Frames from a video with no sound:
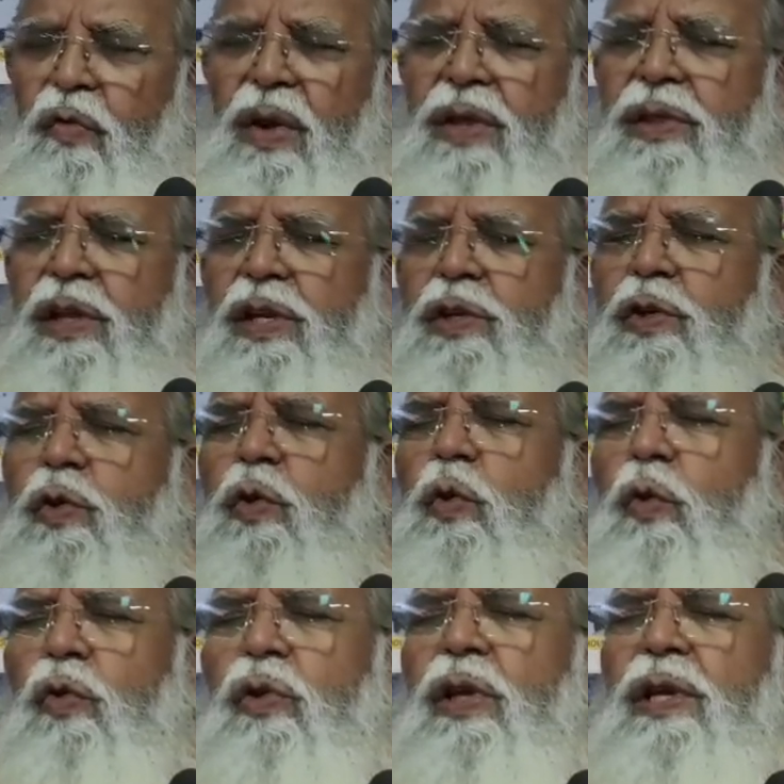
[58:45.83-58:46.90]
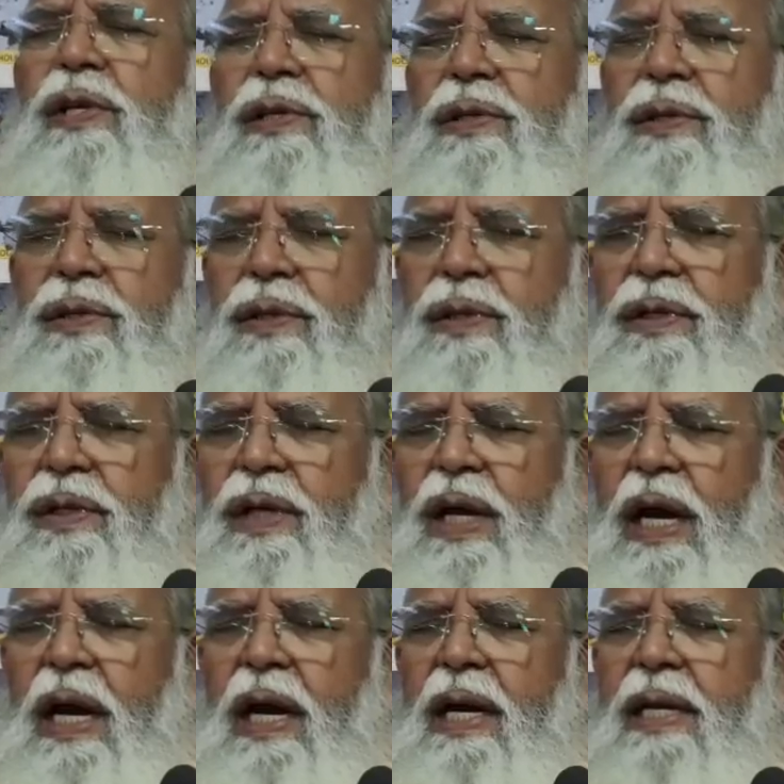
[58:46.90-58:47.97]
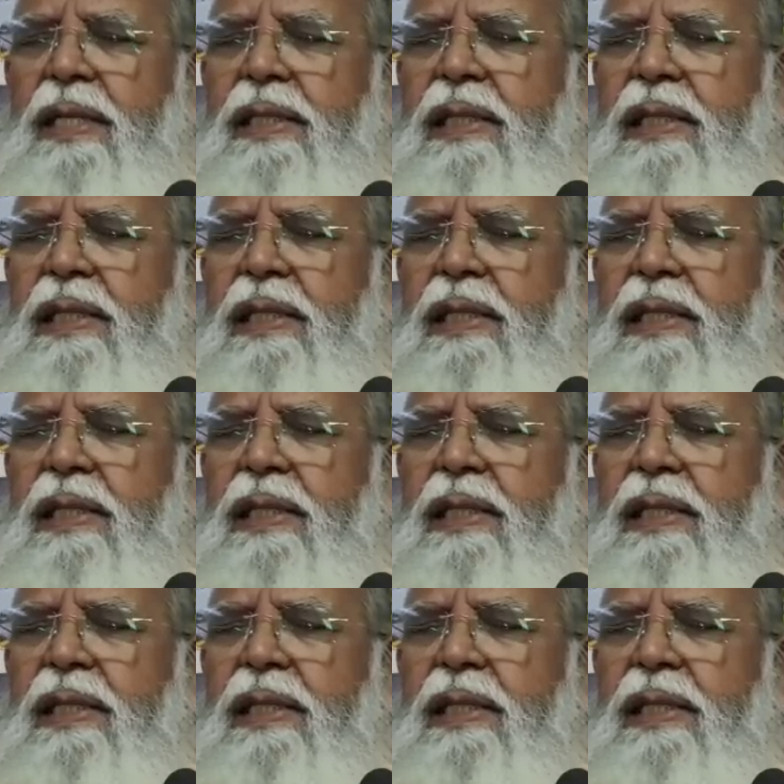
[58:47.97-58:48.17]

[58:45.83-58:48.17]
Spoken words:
When these two things are